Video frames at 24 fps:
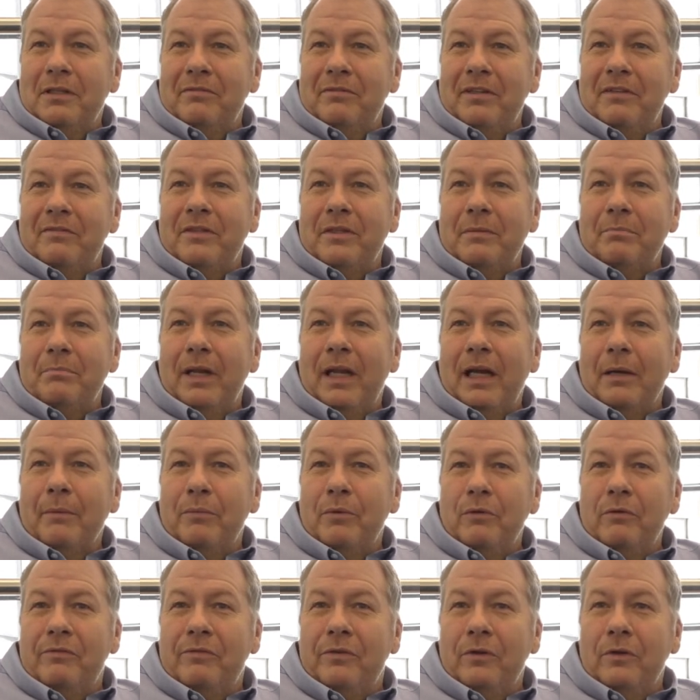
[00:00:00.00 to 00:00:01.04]
I've lived in
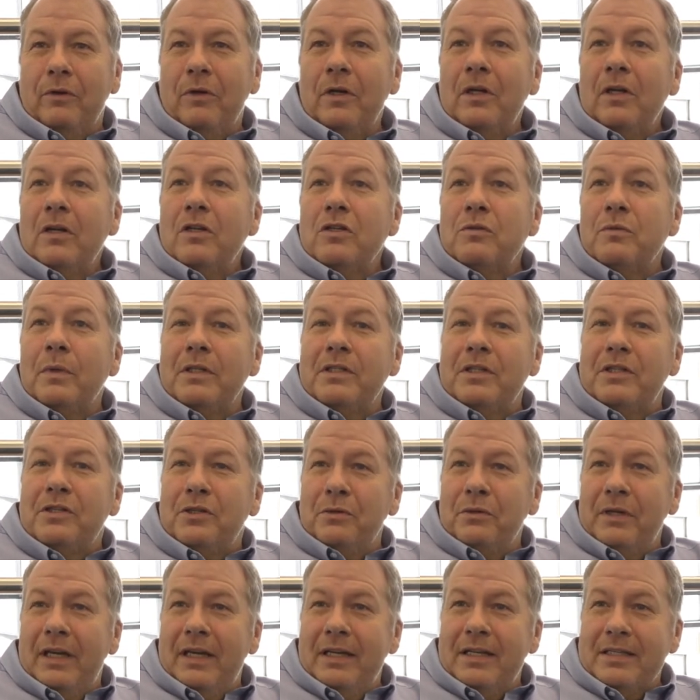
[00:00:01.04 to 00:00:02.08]
Blackpool for
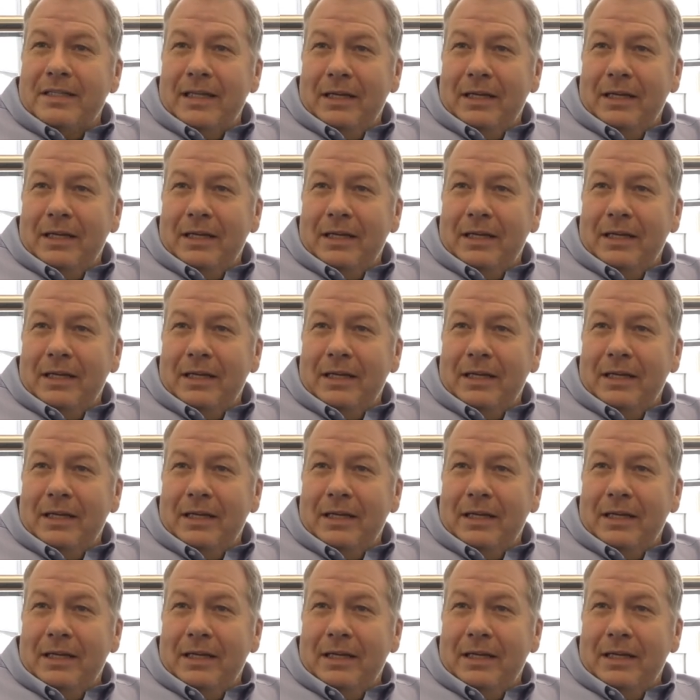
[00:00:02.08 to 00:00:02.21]
22 years